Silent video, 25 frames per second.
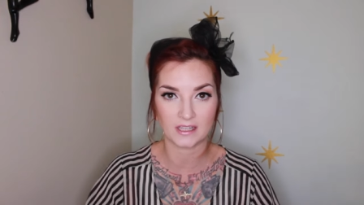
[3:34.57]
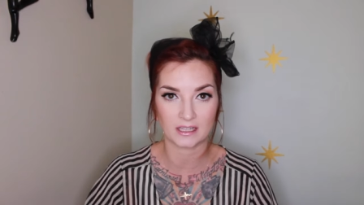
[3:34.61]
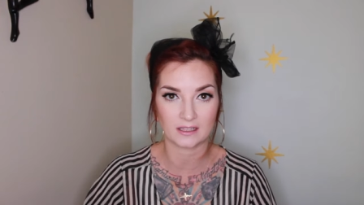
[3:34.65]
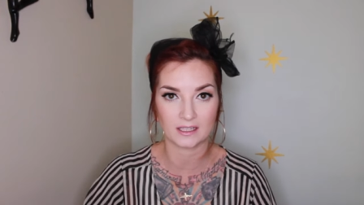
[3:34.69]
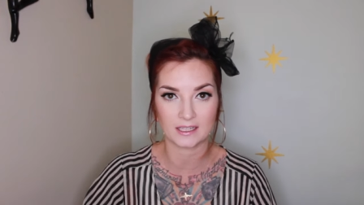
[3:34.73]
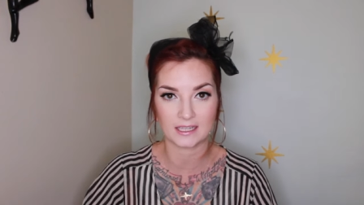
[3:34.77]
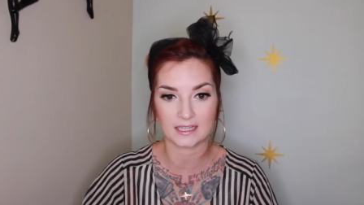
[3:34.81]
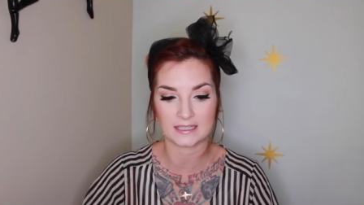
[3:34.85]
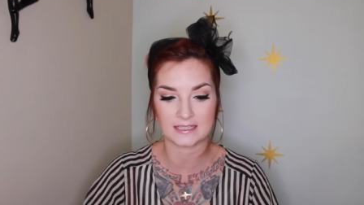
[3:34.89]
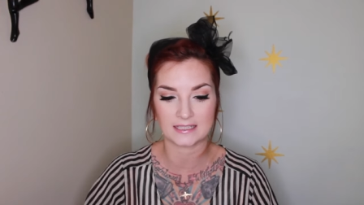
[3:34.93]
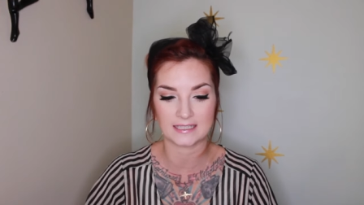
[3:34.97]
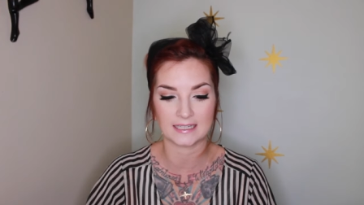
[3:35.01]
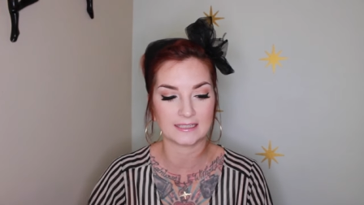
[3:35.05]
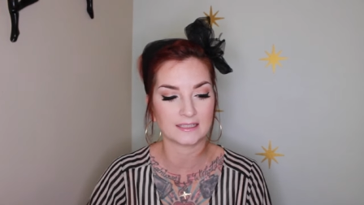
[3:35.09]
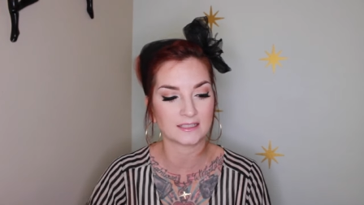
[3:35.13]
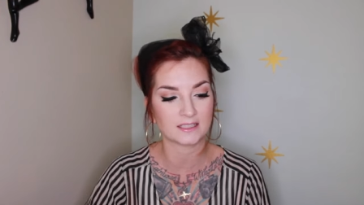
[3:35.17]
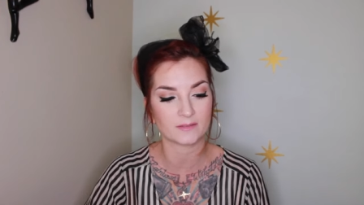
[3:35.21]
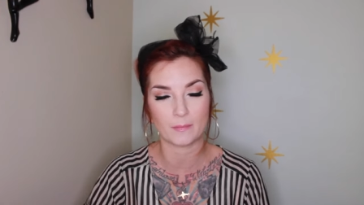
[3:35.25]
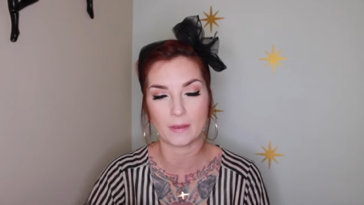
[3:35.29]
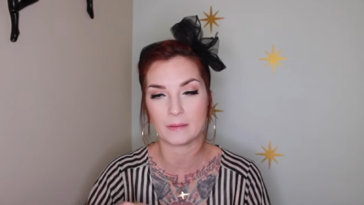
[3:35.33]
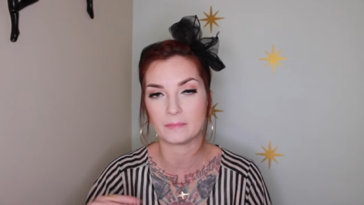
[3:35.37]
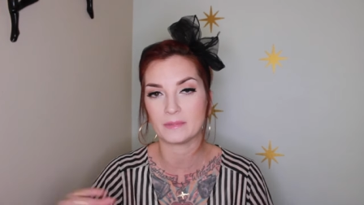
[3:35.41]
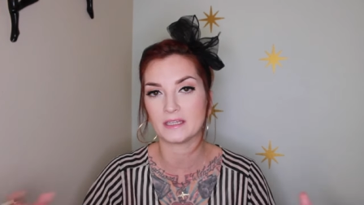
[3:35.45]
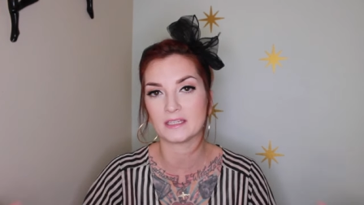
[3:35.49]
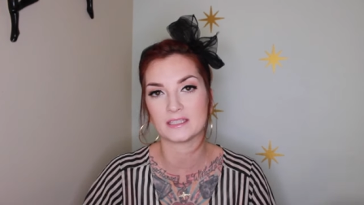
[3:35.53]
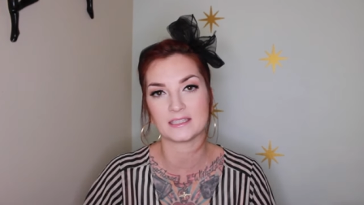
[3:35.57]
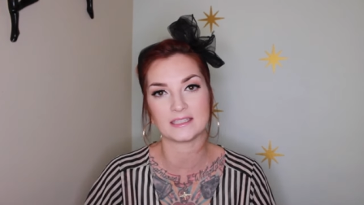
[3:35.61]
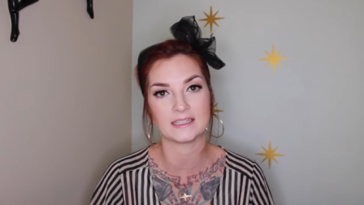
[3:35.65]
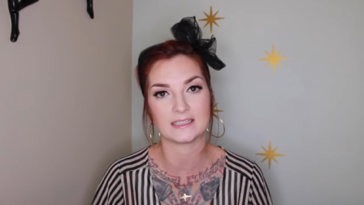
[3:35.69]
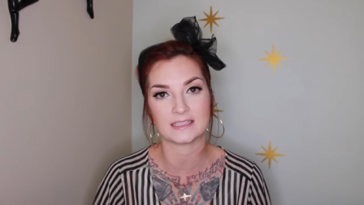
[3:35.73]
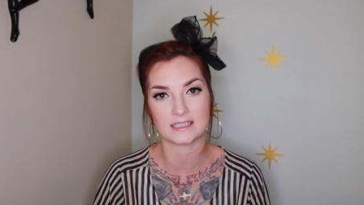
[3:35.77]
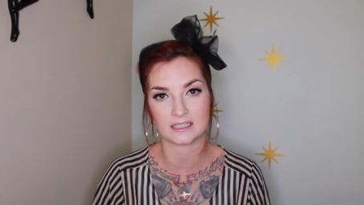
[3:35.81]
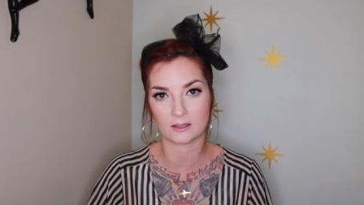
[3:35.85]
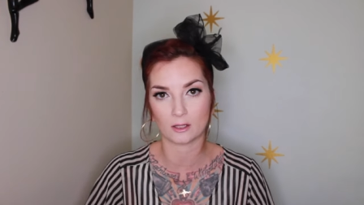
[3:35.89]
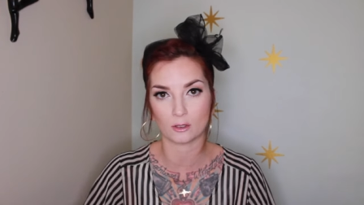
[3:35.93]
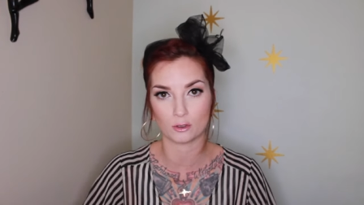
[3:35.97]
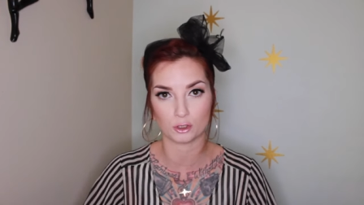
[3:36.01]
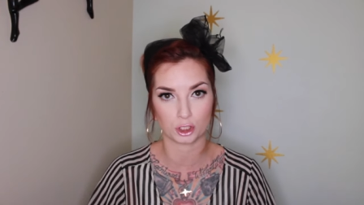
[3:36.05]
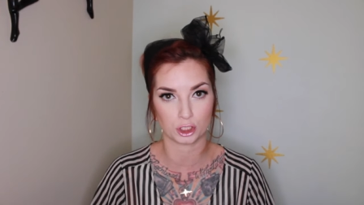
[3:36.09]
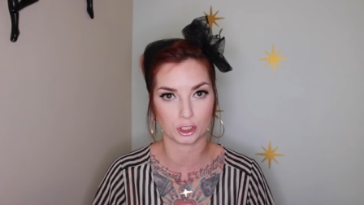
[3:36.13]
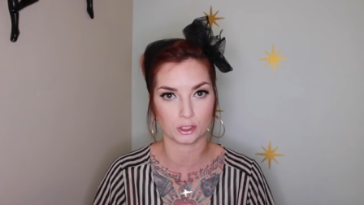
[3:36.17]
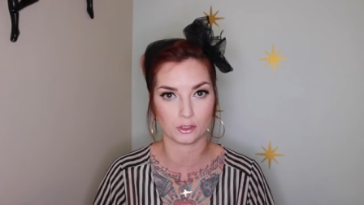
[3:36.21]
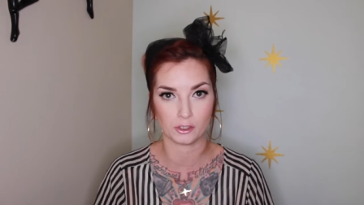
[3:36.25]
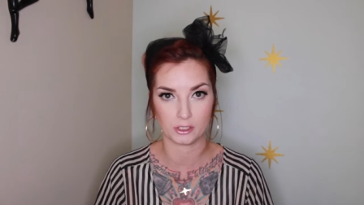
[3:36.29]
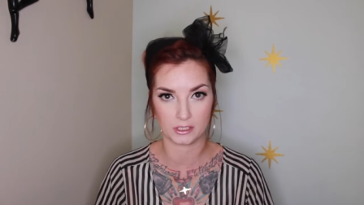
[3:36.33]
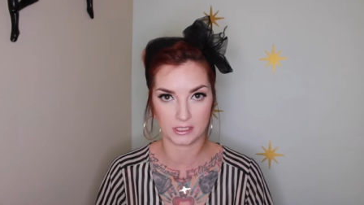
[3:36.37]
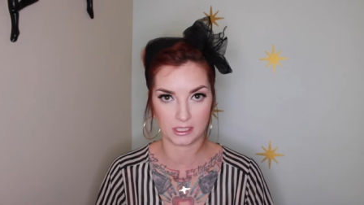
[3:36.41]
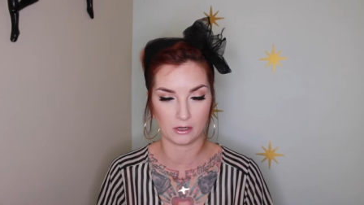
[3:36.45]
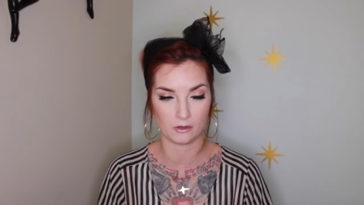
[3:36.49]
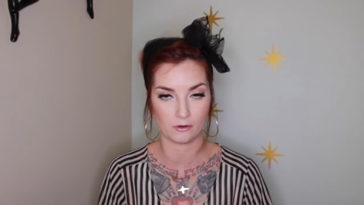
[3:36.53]
delicate scents, maybe a scented
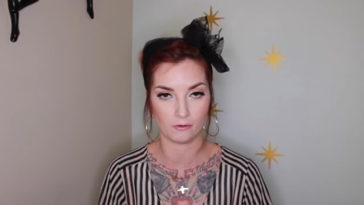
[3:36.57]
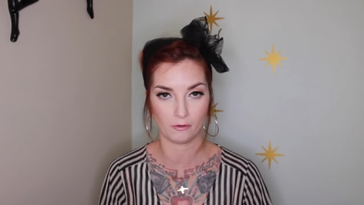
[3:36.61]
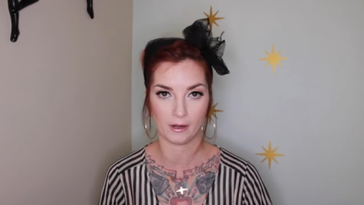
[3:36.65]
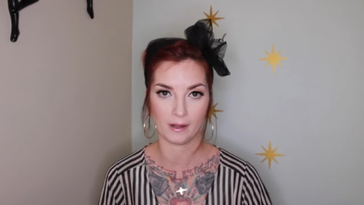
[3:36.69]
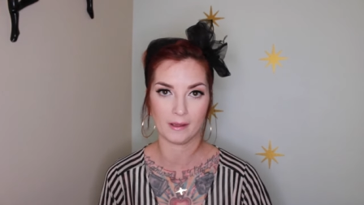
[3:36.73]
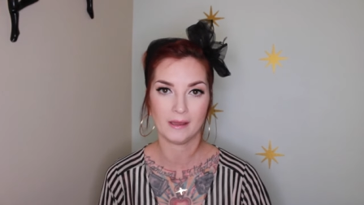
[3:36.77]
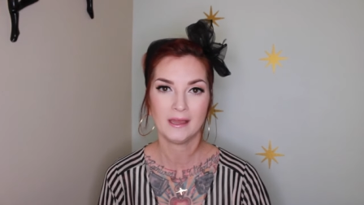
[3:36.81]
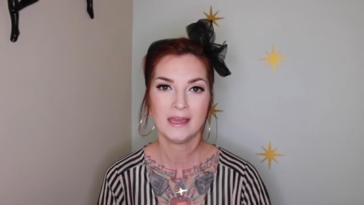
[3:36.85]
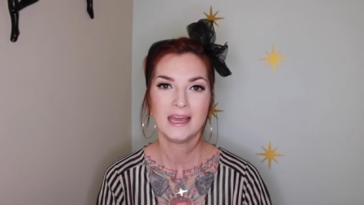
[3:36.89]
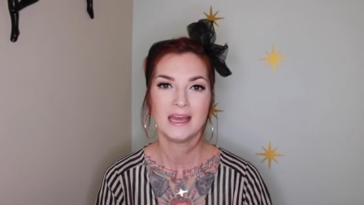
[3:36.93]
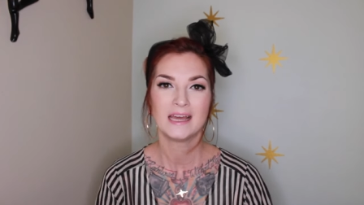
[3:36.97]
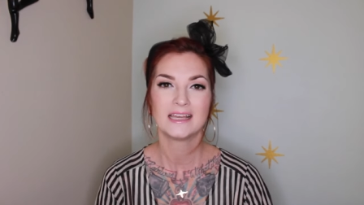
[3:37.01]
lotion or deodorant.